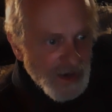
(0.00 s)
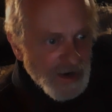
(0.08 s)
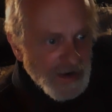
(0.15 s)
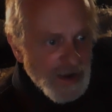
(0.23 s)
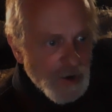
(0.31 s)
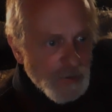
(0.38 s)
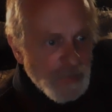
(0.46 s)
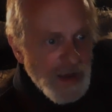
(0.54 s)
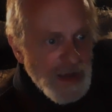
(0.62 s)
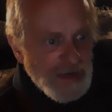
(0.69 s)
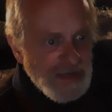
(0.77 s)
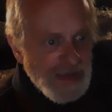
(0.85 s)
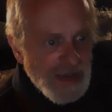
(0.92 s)
Now,
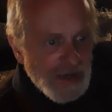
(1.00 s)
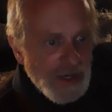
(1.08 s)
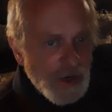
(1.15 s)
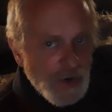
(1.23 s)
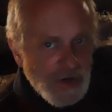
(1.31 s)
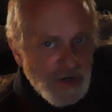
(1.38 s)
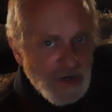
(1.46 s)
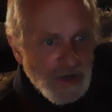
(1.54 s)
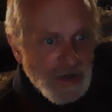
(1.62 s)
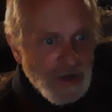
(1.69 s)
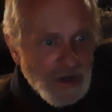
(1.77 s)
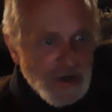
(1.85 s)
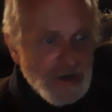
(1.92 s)
Pontiac carried
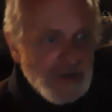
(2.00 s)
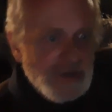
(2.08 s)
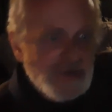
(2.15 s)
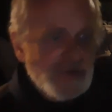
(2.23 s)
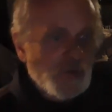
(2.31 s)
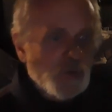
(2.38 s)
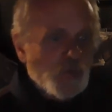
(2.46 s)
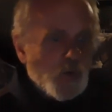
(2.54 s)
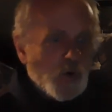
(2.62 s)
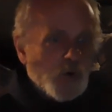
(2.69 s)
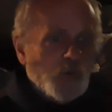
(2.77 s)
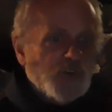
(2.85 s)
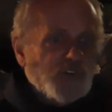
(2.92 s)
uh, the
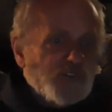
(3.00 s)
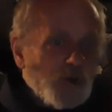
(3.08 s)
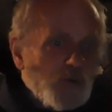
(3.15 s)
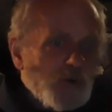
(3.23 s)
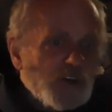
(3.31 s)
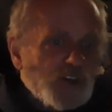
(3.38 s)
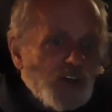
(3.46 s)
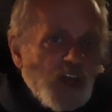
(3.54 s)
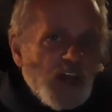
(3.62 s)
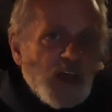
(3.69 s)
war with so much